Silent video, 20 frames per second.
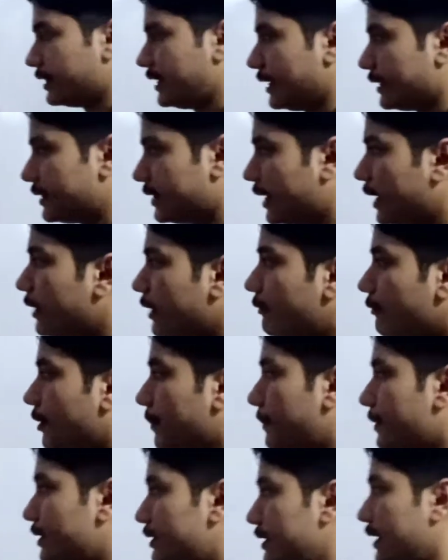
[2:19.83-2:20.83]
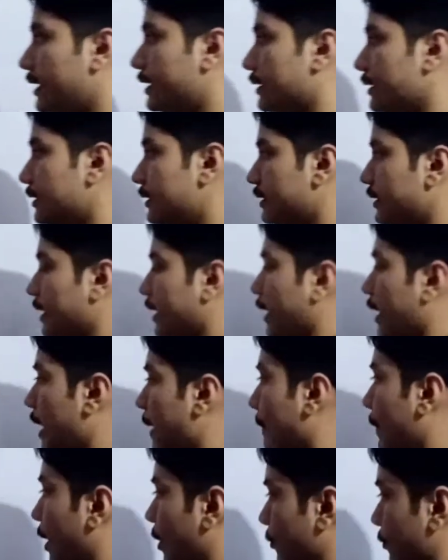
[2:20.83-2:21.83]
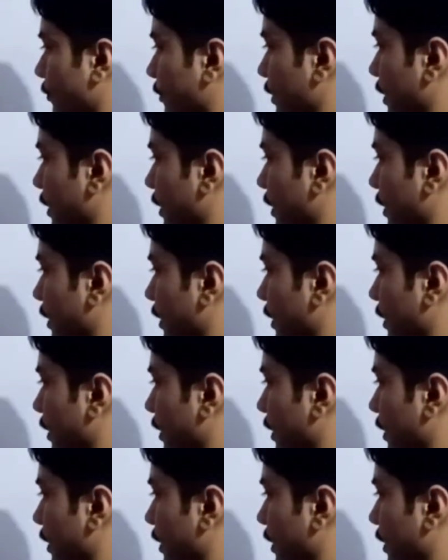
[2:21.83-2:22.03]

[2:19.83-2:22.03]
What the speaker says: the 10 represents the amount,